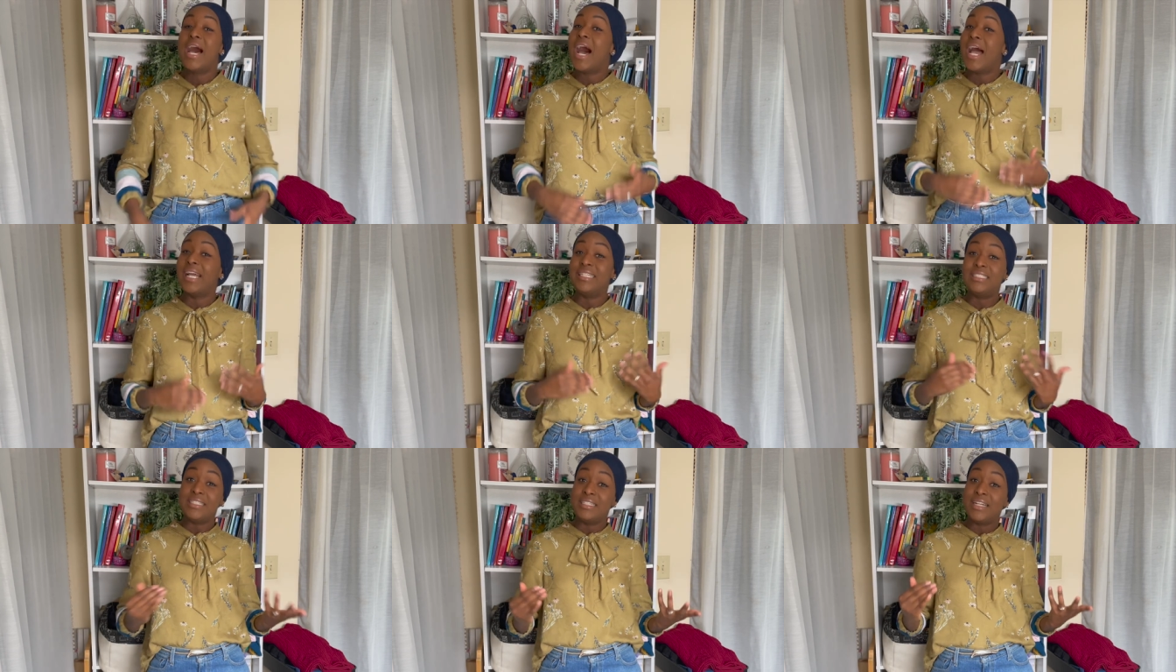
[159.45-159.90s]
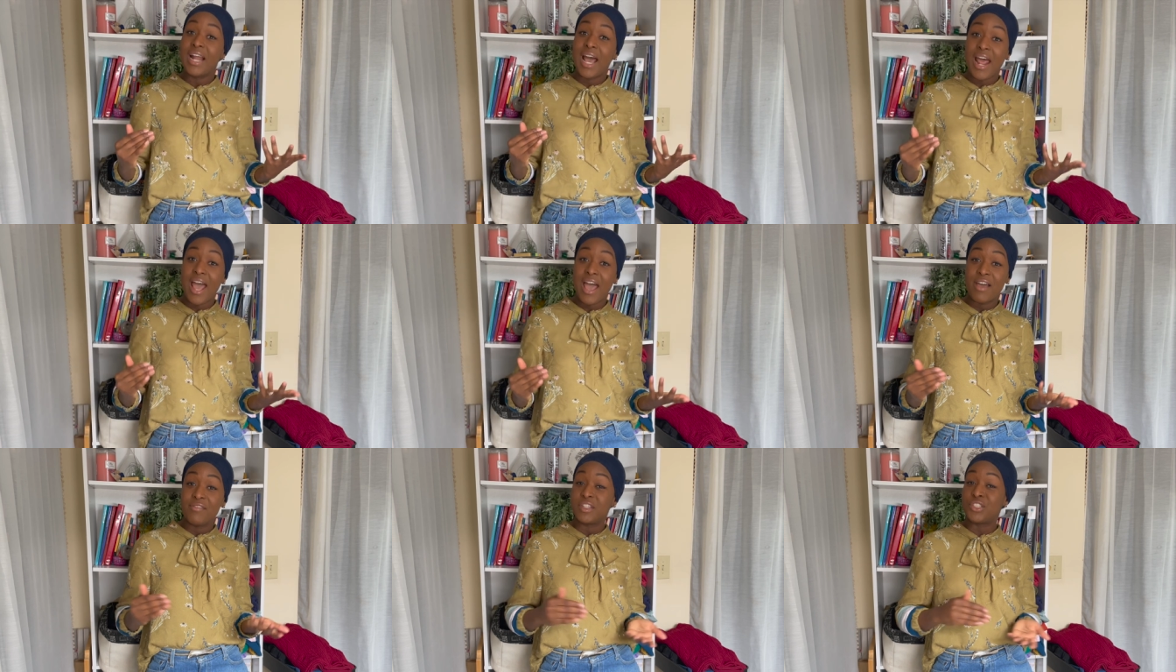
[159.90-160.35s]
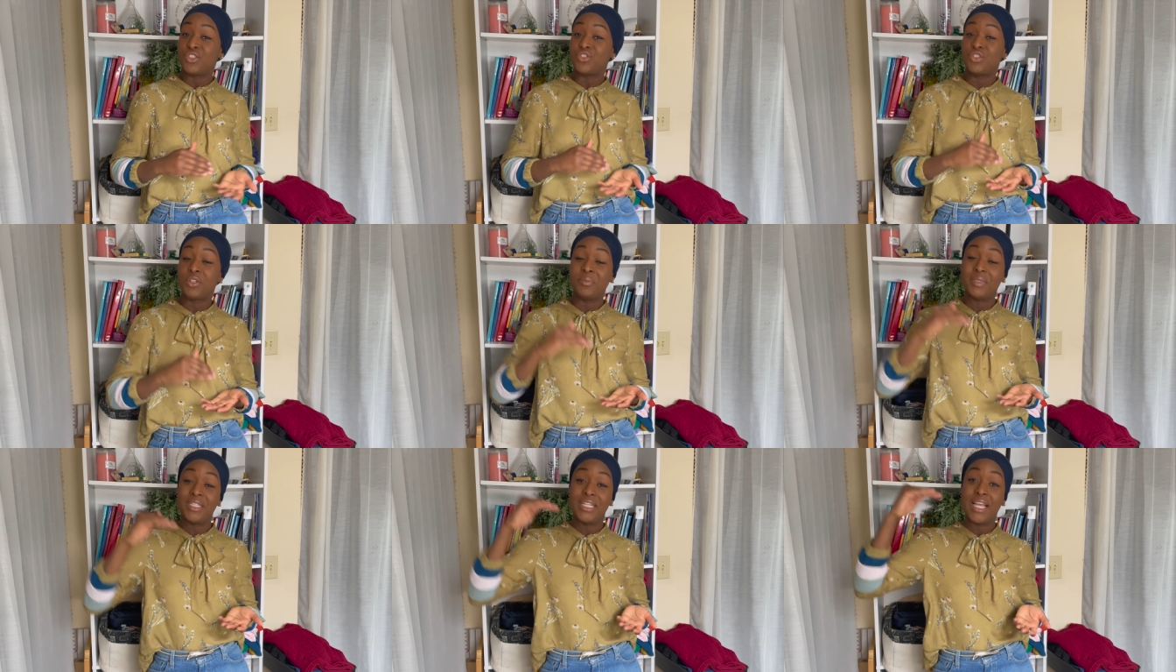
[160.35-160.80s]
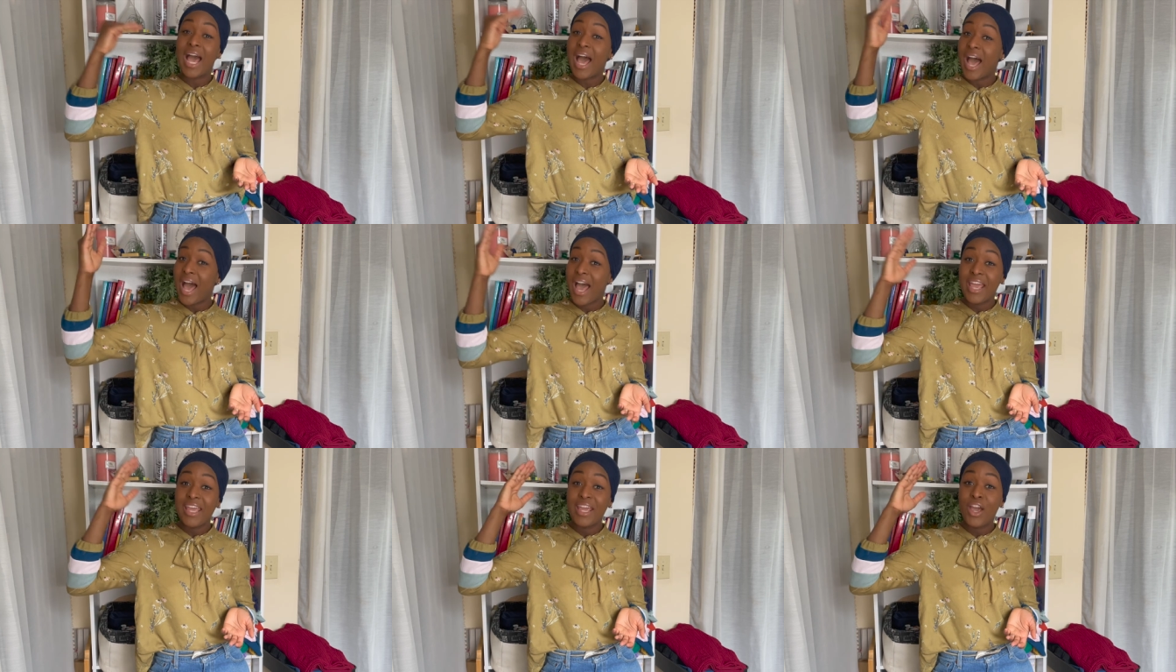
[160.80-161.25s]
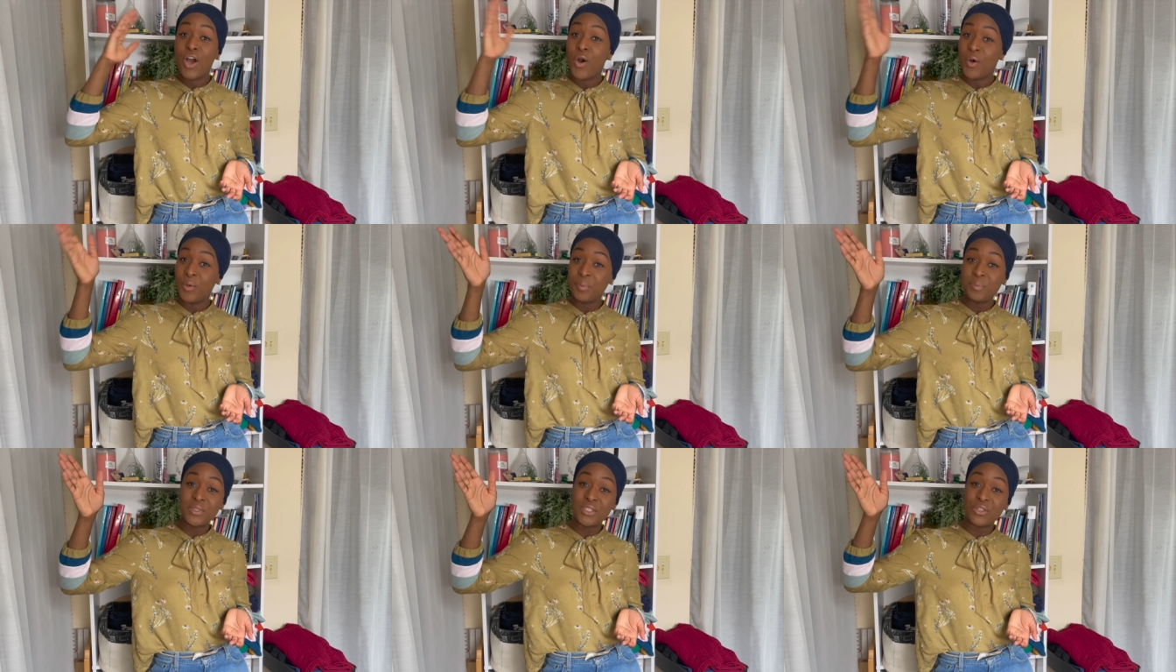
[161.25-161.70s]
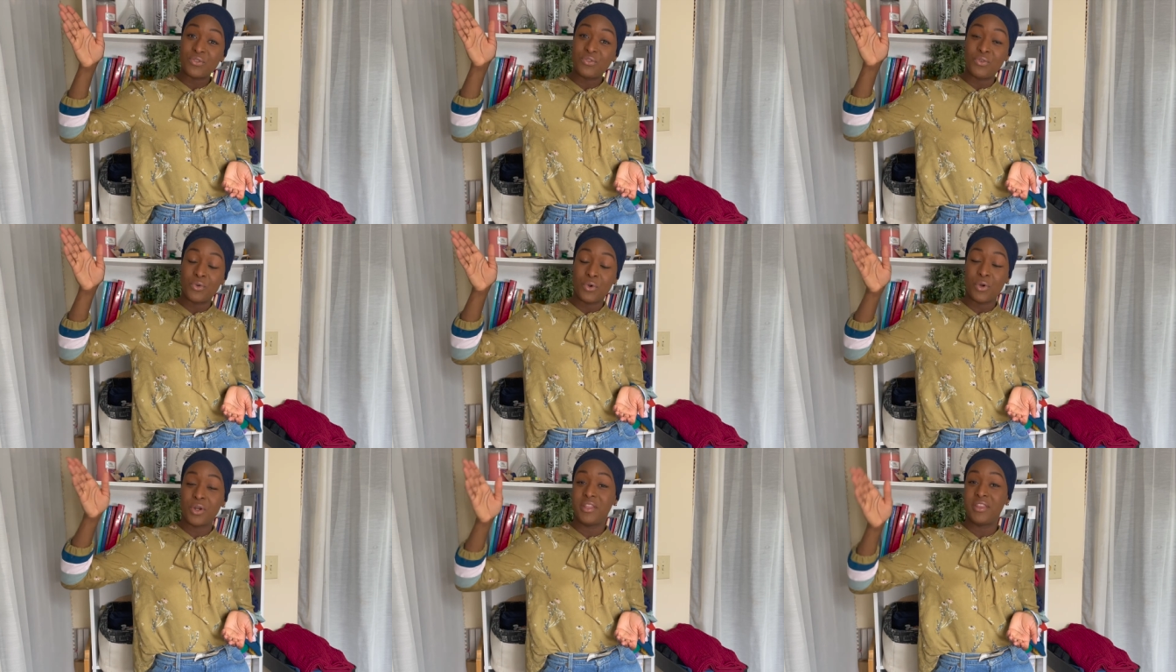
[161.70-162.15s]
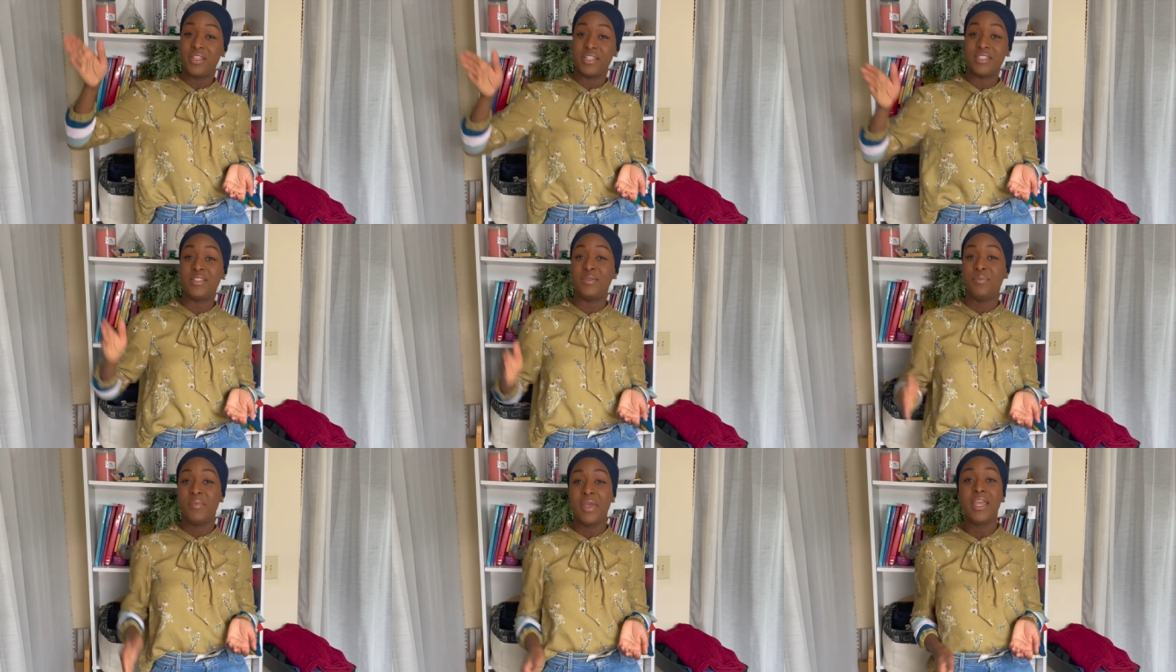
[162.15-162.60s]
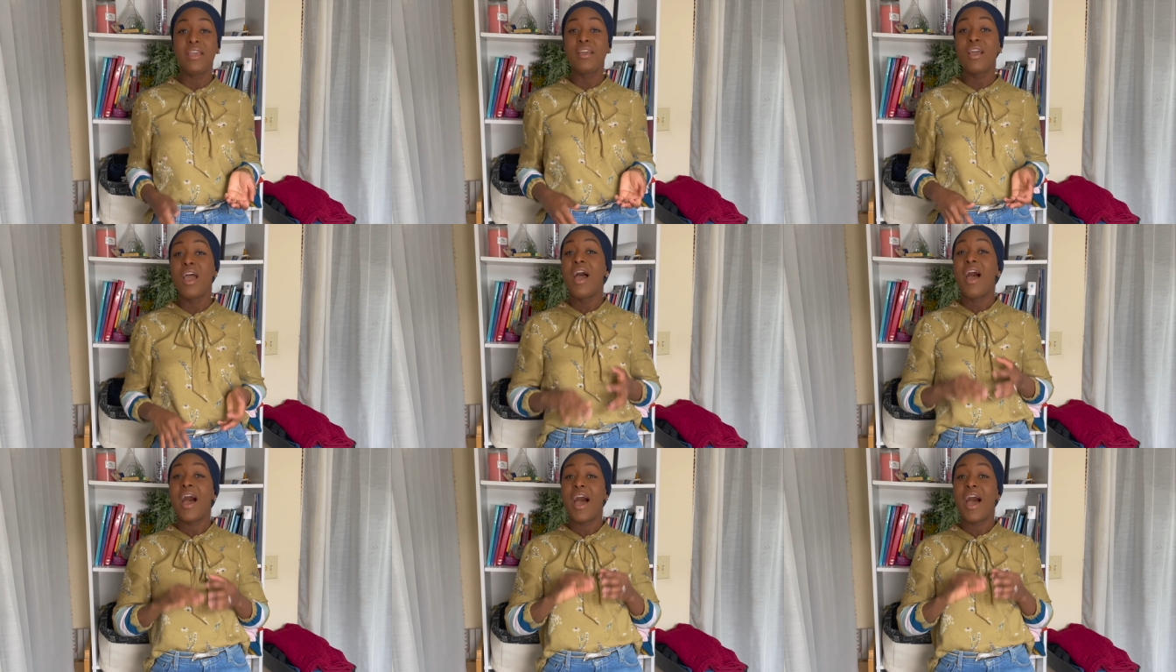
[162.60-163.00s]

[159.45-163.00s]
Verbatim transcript: I did not have extremely high hopes for this make.